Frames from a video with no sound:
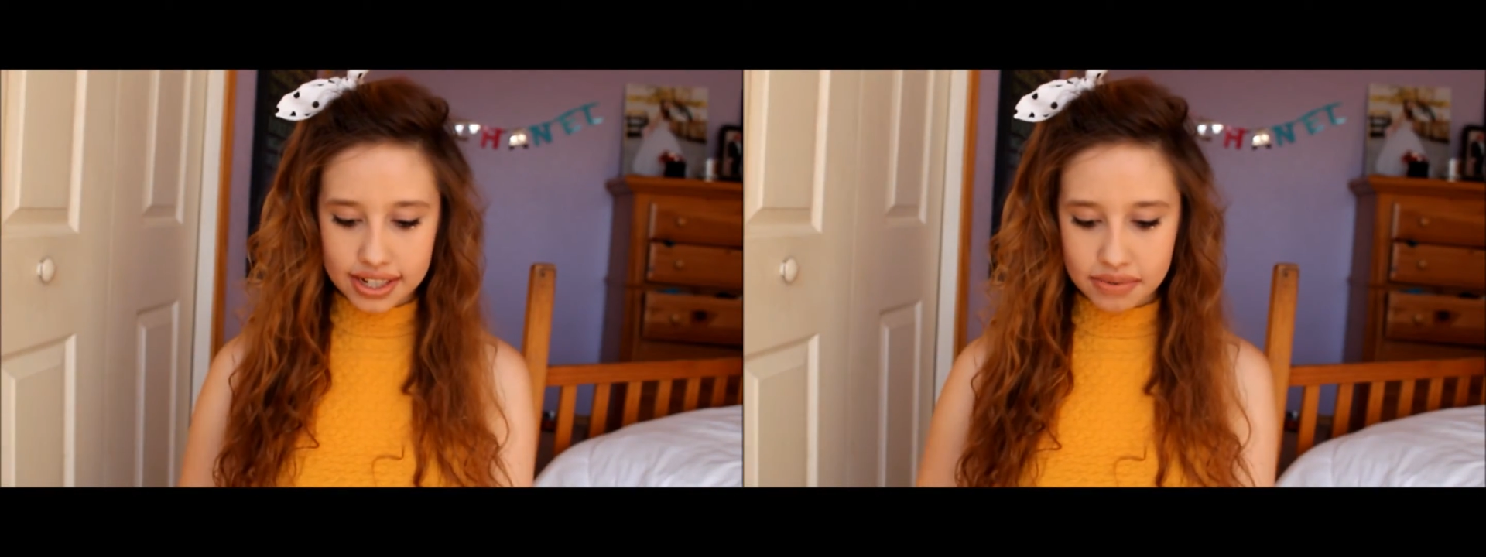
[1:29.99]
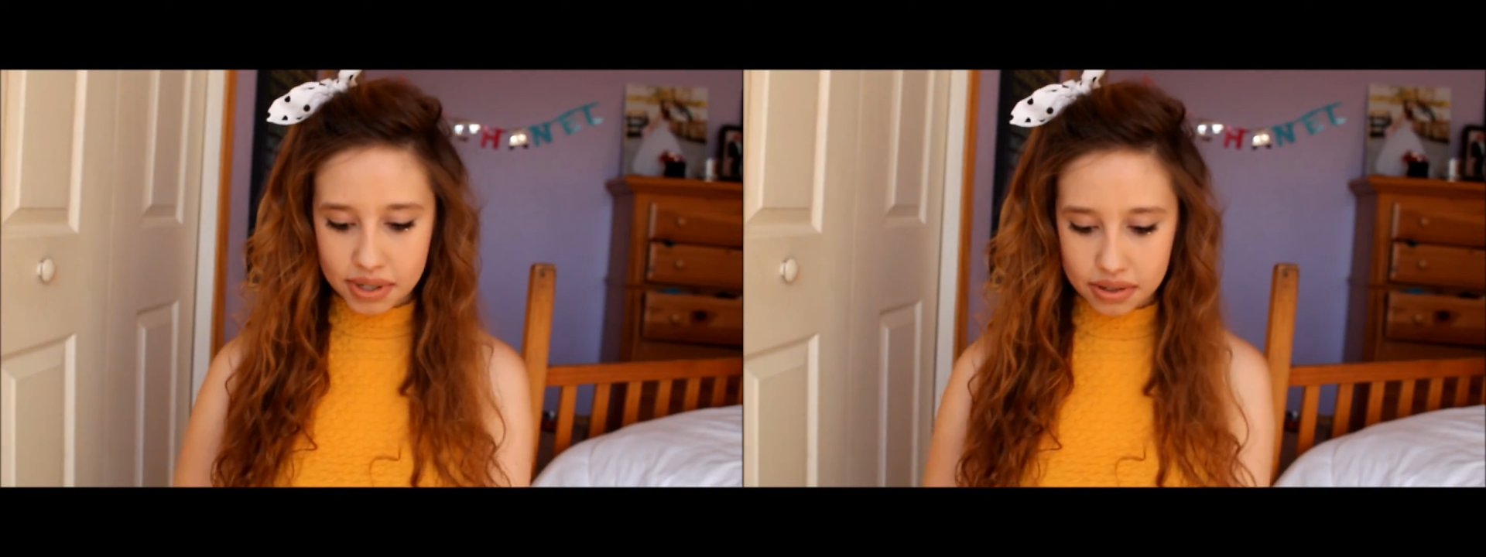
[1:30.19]

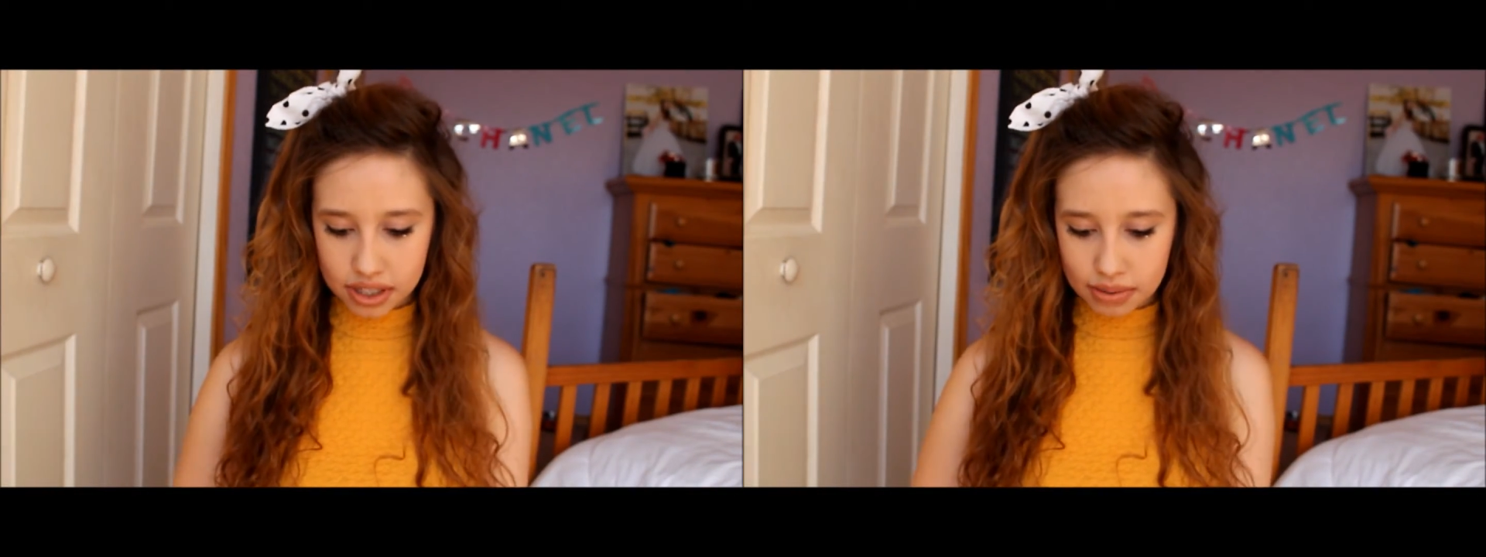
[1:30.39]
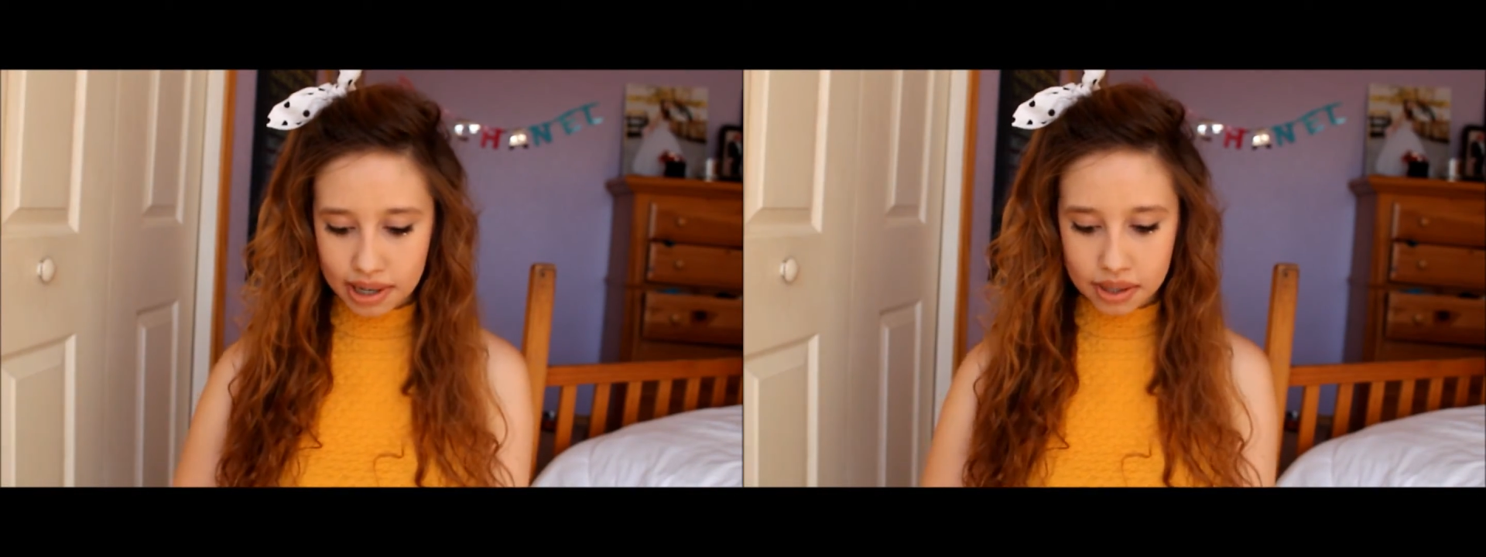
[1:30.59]
that was only
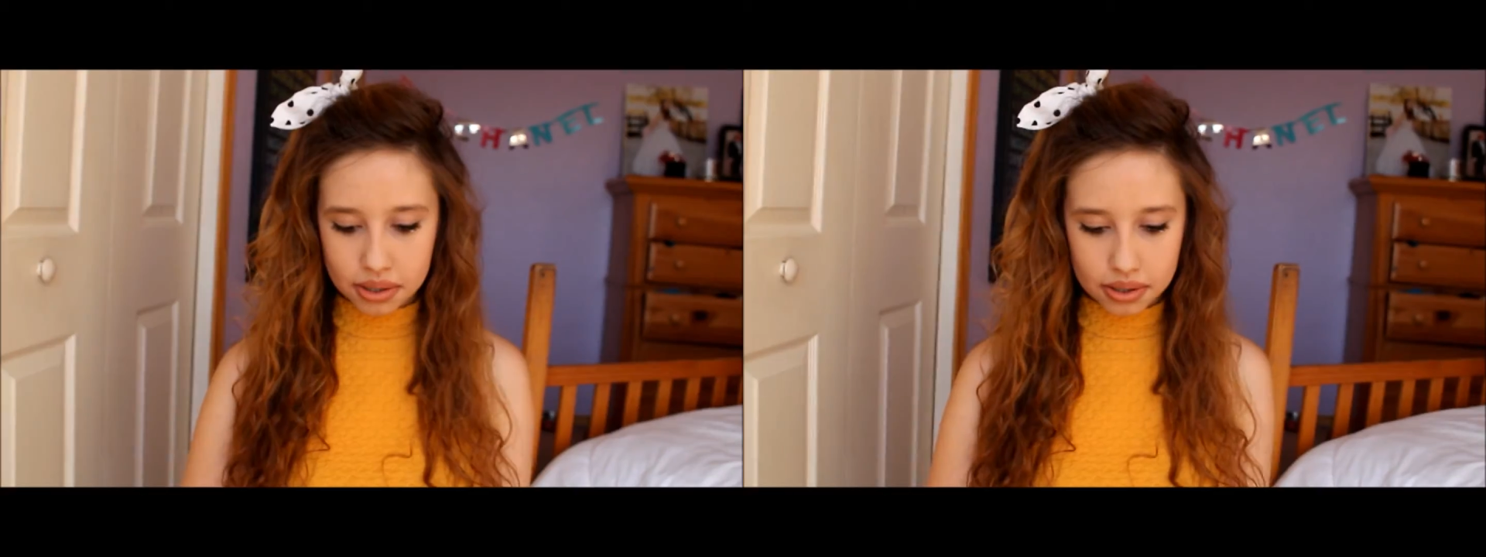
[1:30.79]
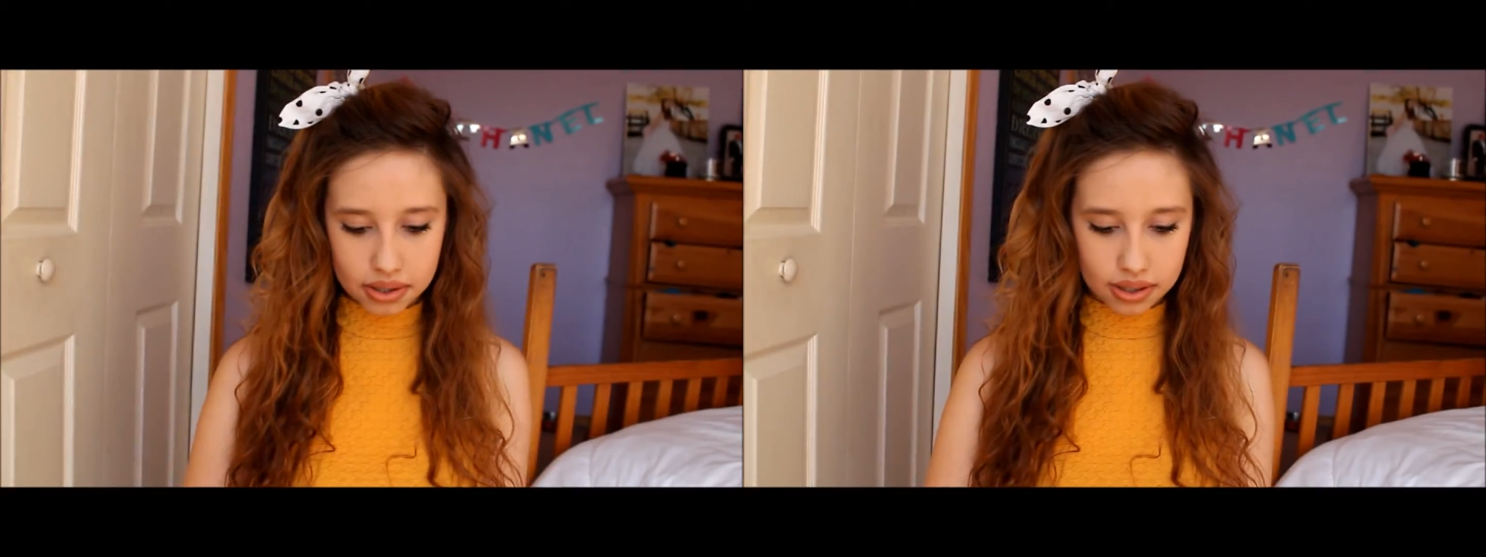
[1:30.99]

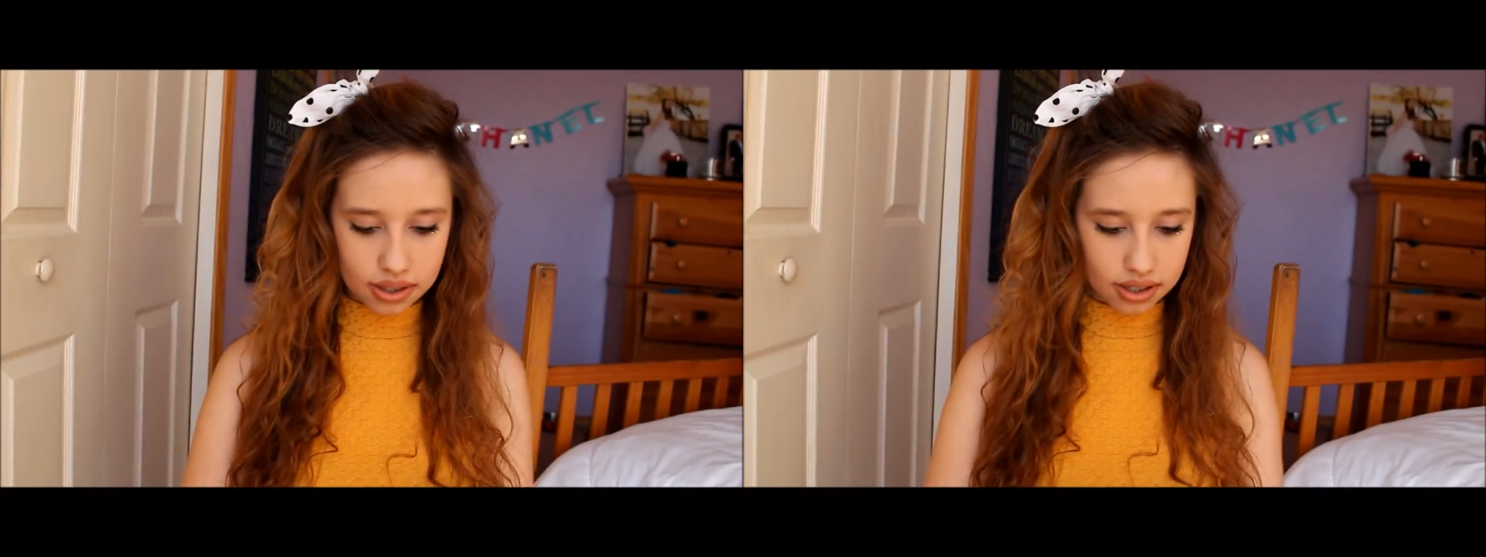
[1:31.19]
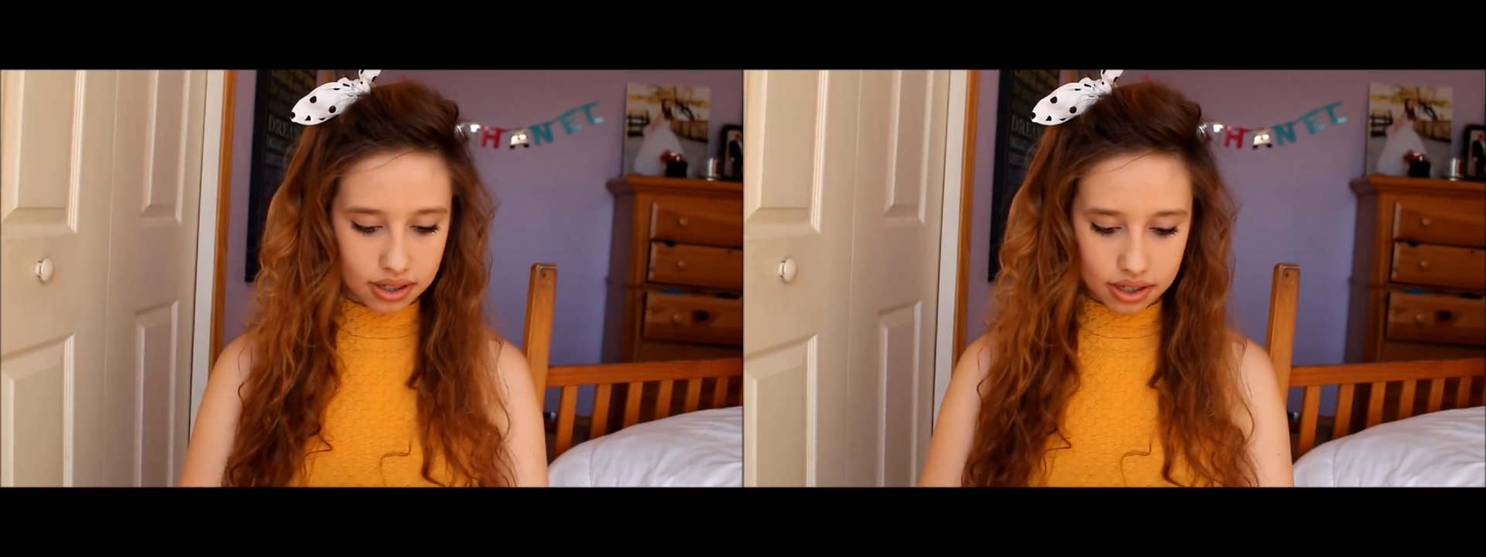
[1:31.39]
sparkles.